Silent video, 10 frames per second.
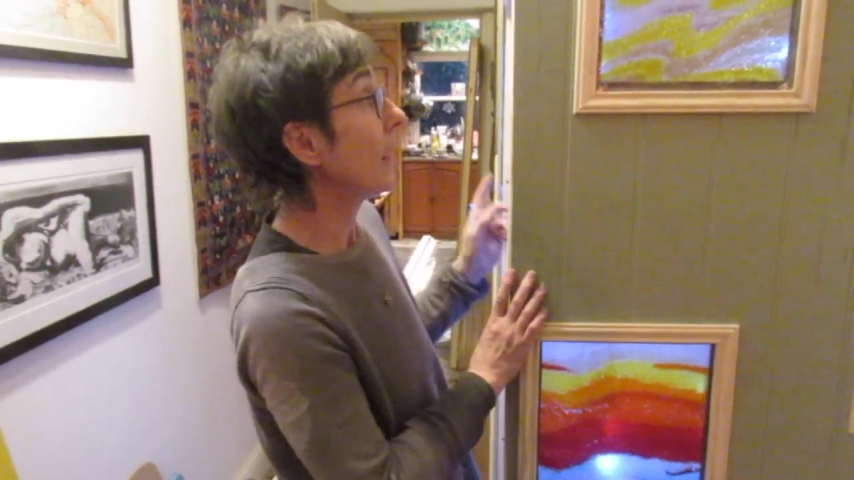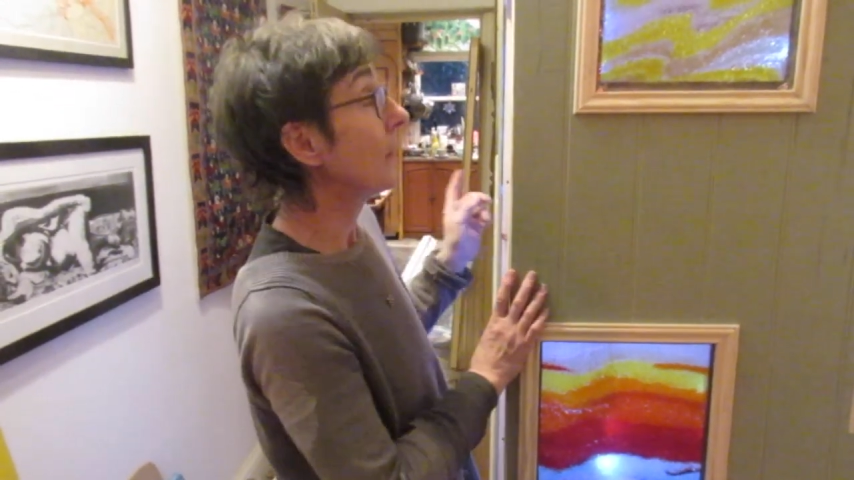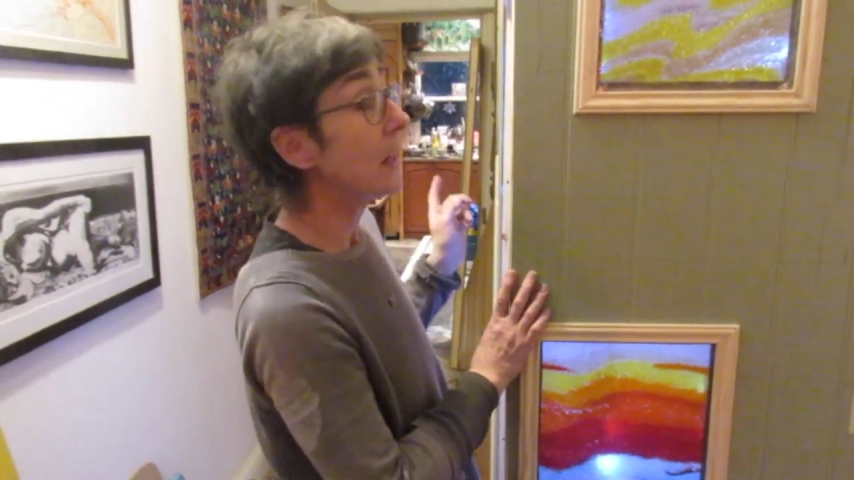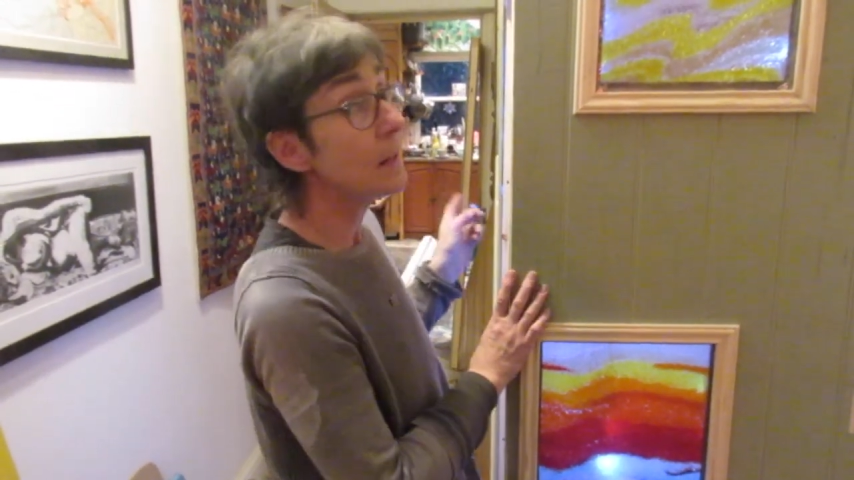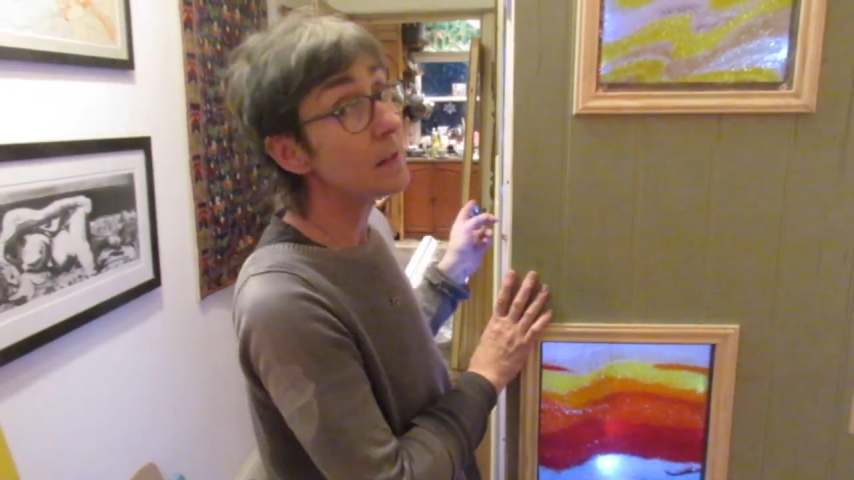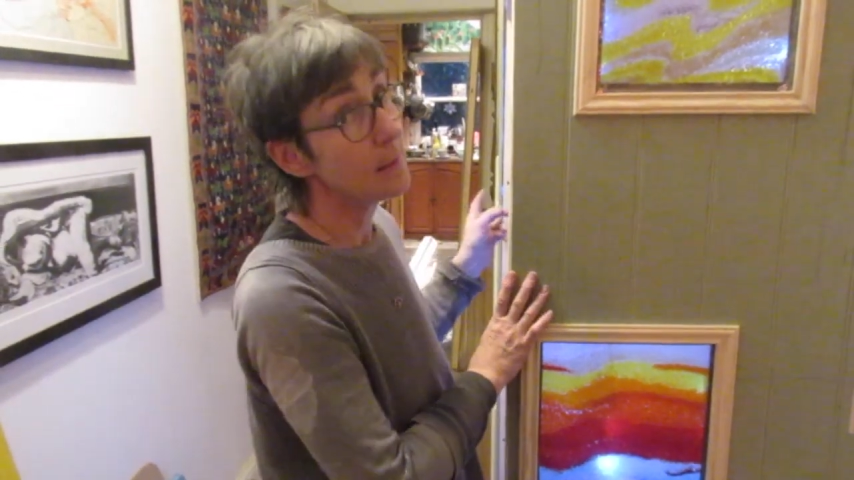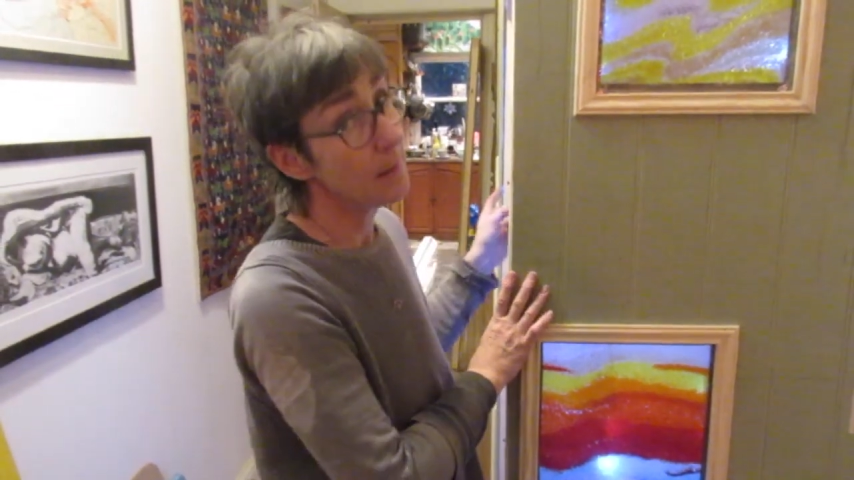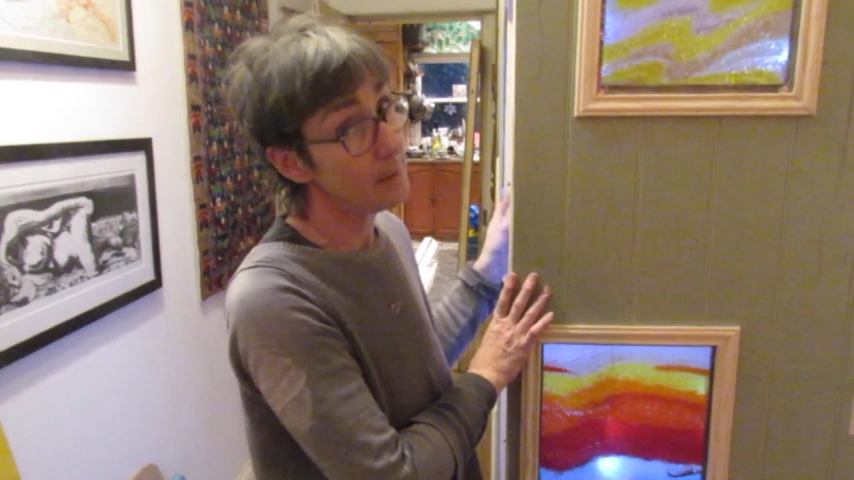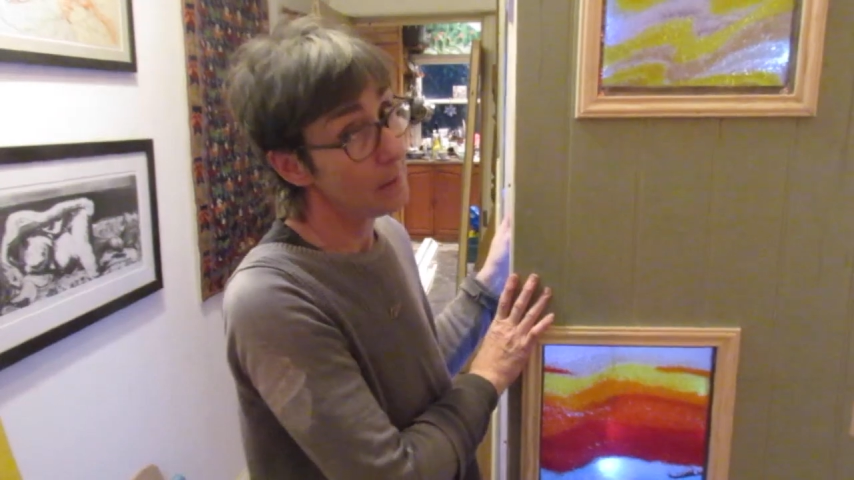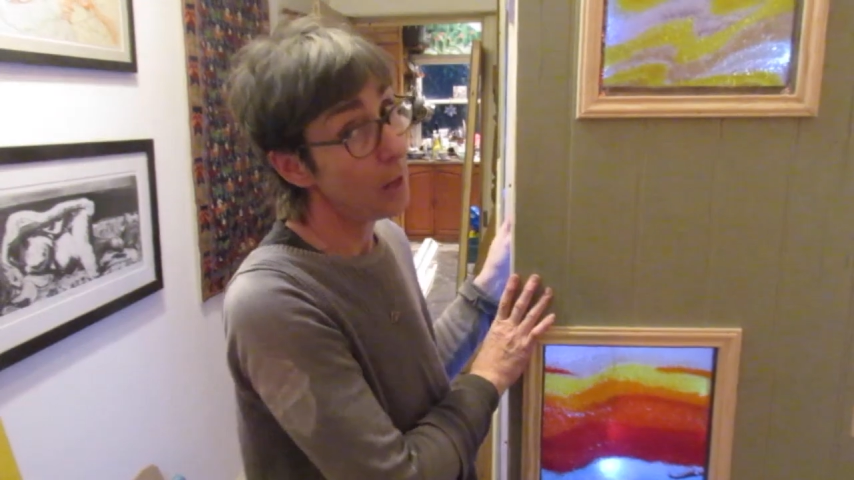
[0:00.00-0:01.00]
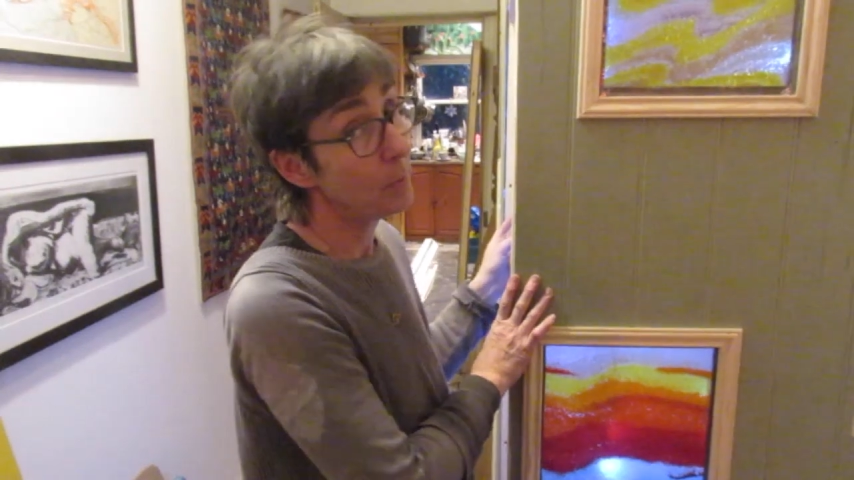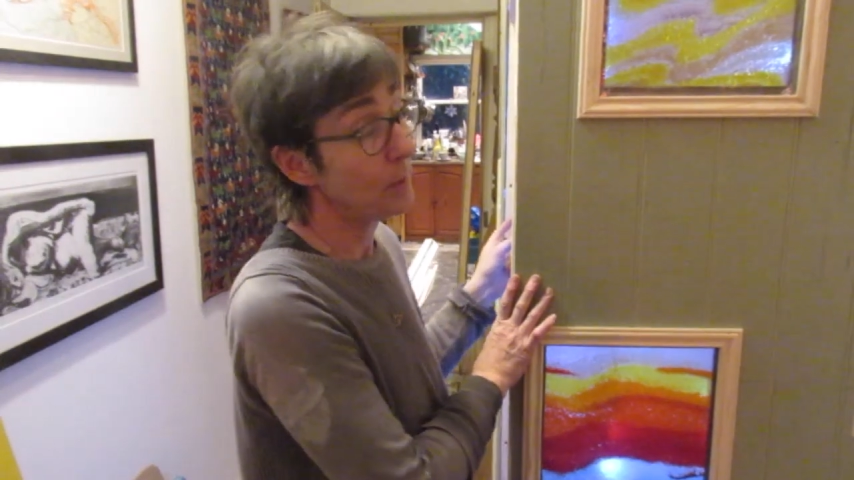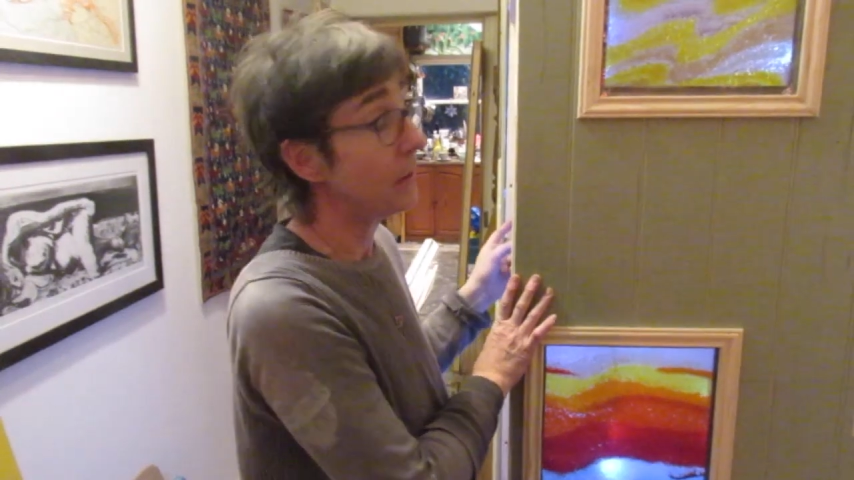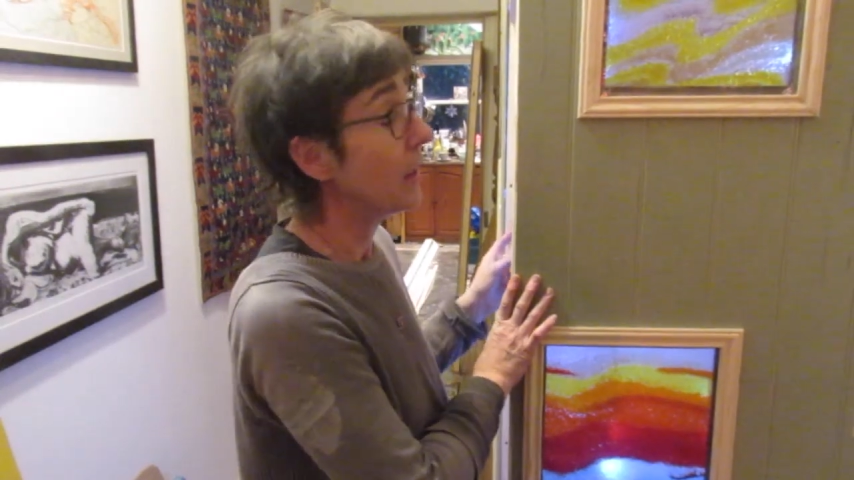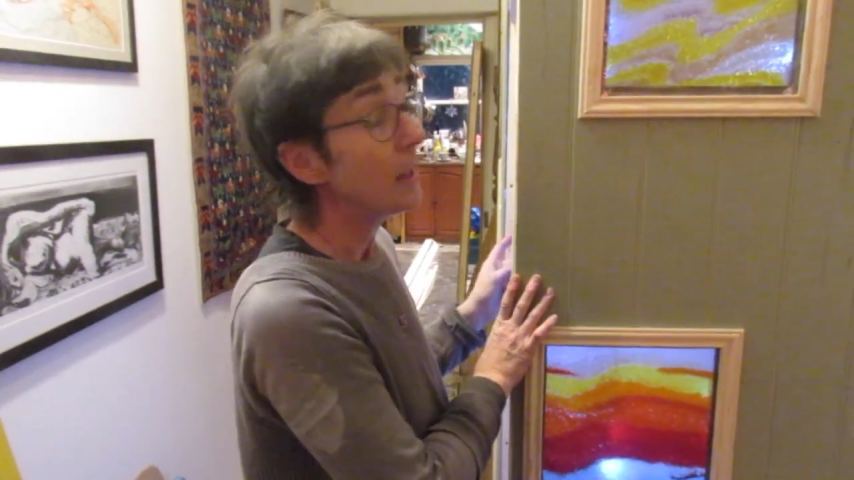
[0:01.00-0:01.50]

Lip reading: and the understairs cupboard